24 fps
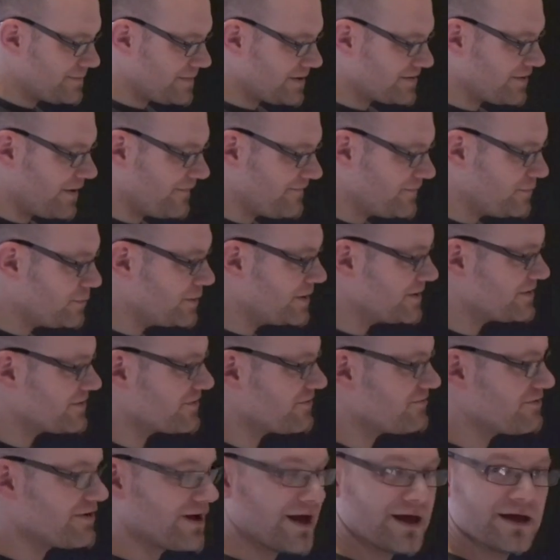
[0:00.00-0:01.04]
So if you wanted to
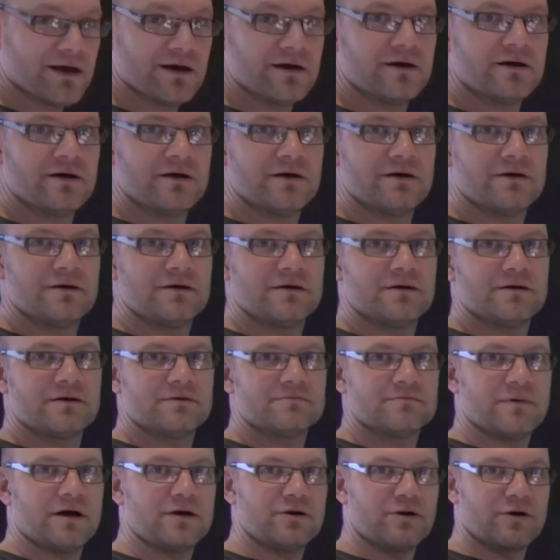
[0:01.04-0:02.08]
create
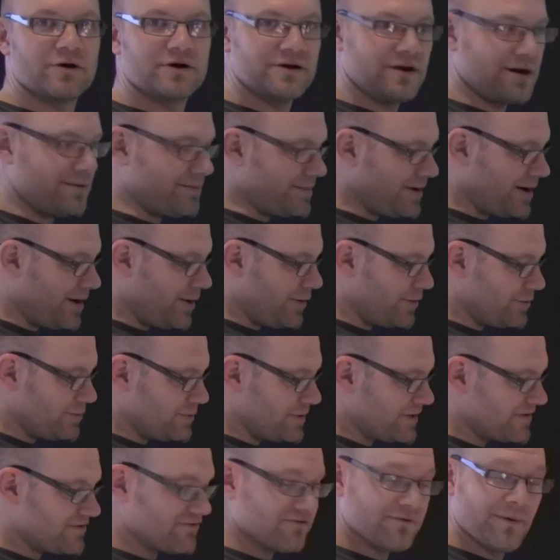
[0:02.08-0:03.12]
a longer number, or you
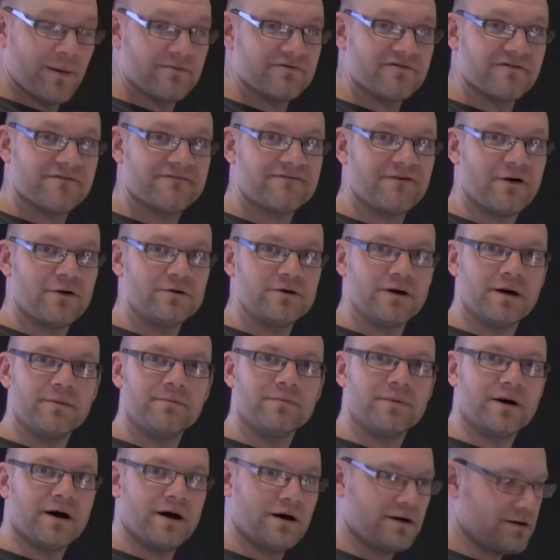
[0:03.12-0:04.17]
wanted to remember a phone
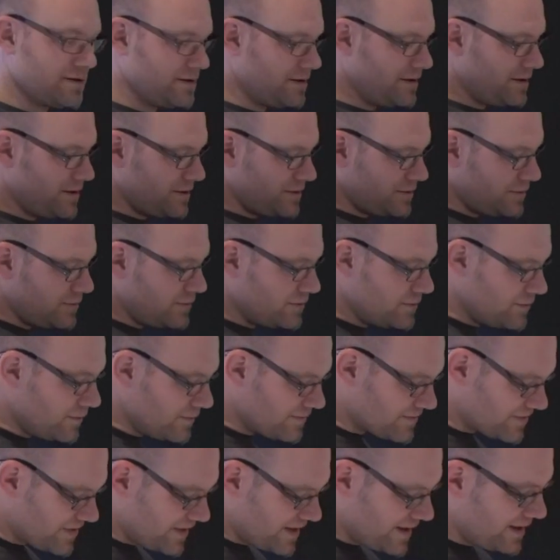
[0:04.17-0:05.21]
number, you
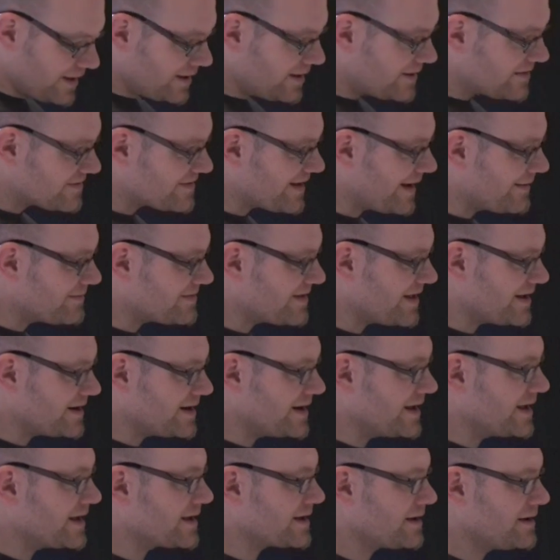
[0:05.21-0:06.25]
use the same
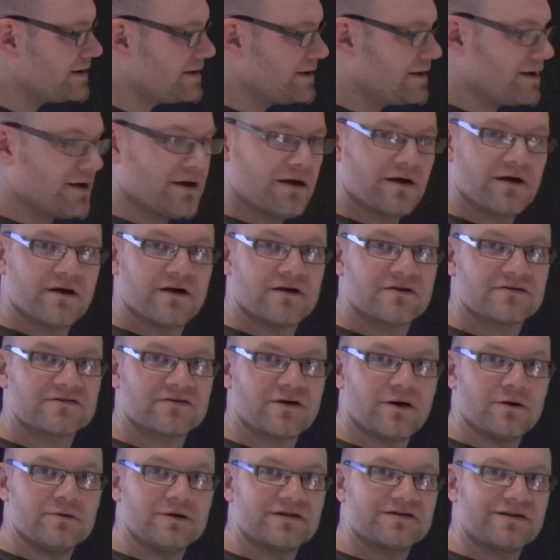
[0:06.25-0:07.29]
technique.
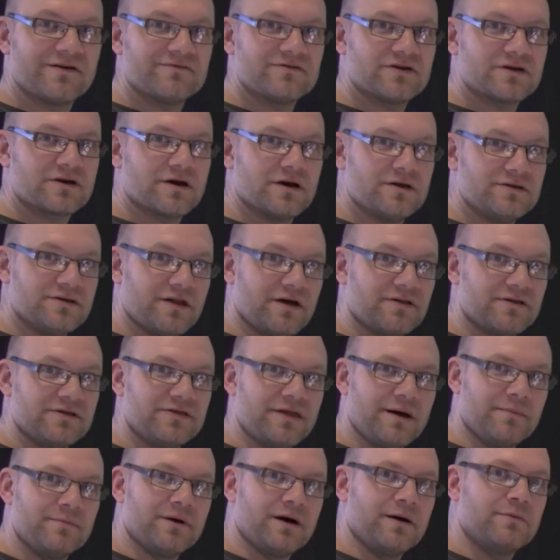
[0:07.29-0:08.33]
So let's have a look at another
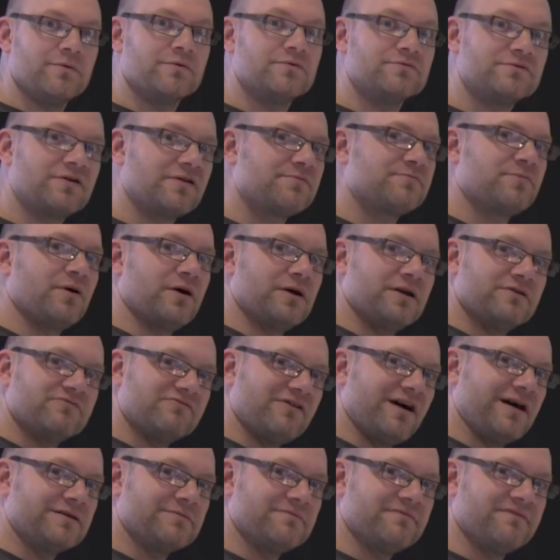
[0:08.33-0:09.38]
number. We'll just put in a
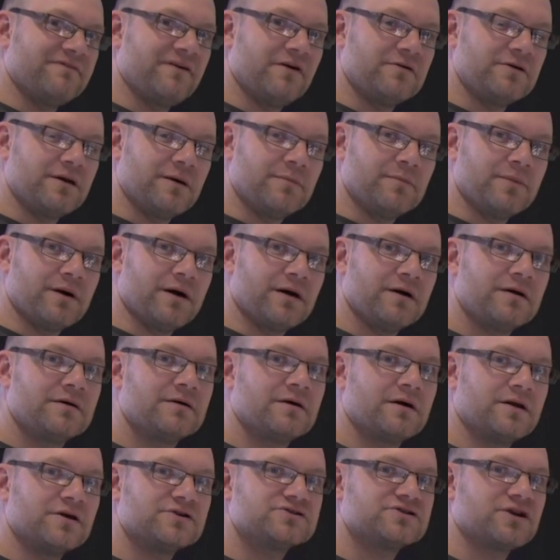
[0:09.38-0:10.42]
random phone number
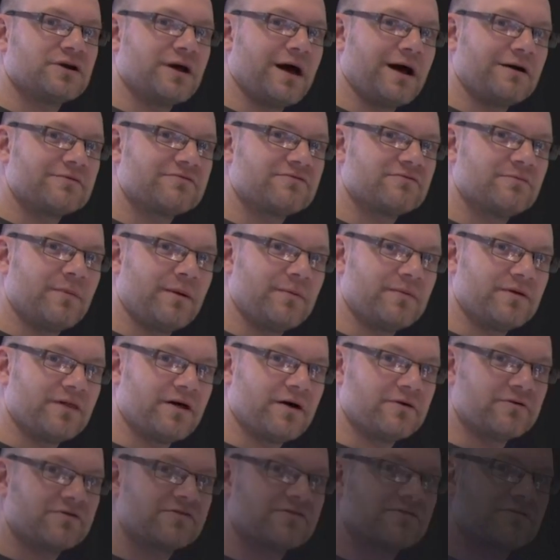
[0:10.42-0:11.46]
and I'll show you how to remember
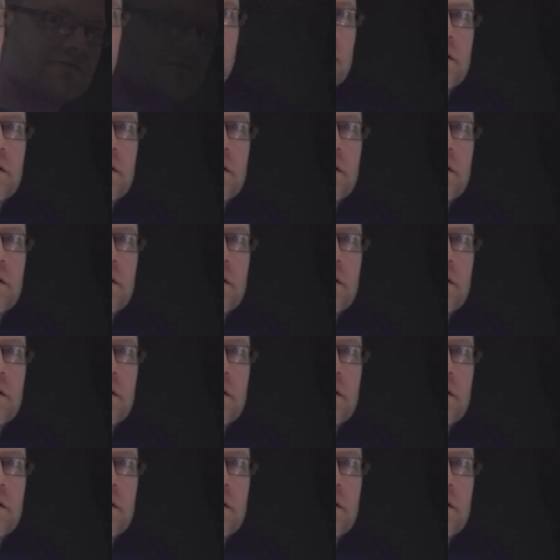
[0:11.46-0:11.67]
those.